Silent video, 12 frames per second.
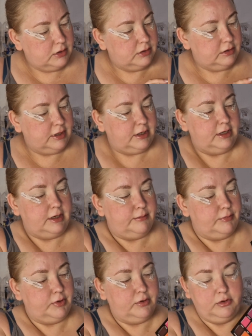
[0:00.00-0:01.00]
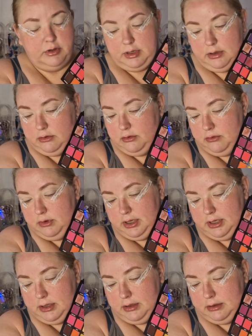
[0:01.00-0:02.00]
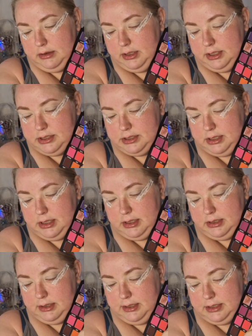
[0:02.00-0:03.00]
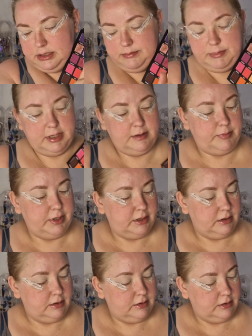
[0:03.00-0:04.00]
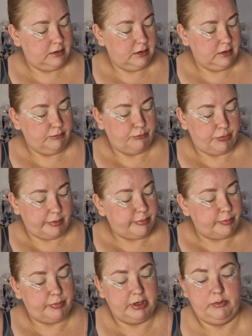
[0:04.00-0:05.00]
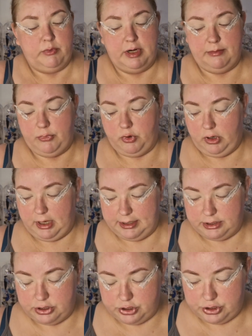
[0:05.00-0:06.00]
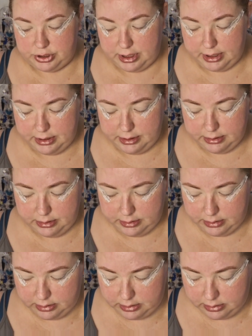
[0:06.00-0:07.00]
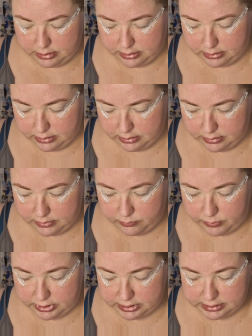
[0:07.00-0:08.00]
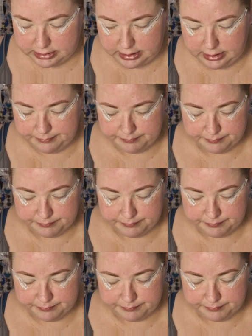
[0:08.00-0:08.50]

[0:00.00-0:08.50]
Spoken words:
Then I'm gonna go like this and this maybe. Probably one more lighter shade. We'll see.